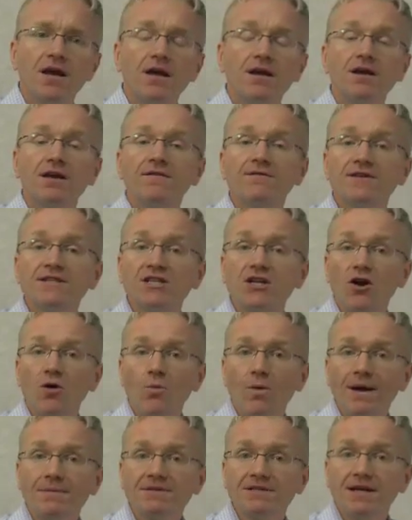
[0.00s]
You can visit our
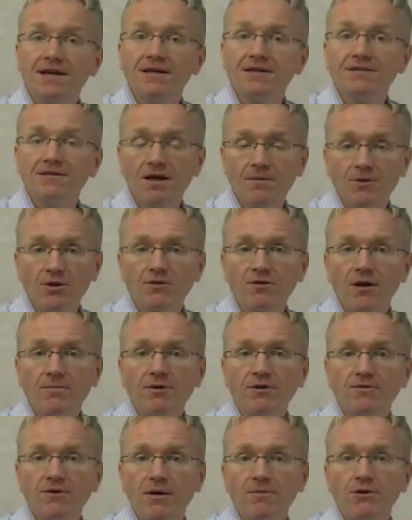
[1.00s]
website,
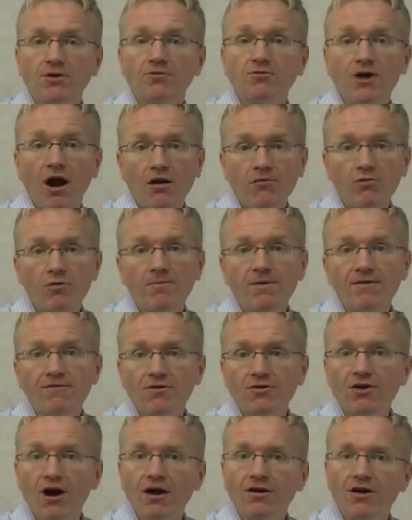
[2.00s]

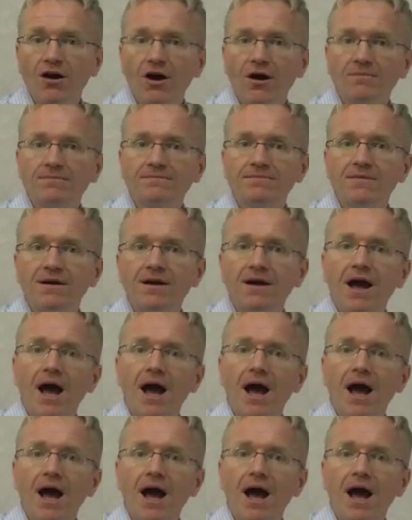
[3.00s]
www.rheuminfo.com,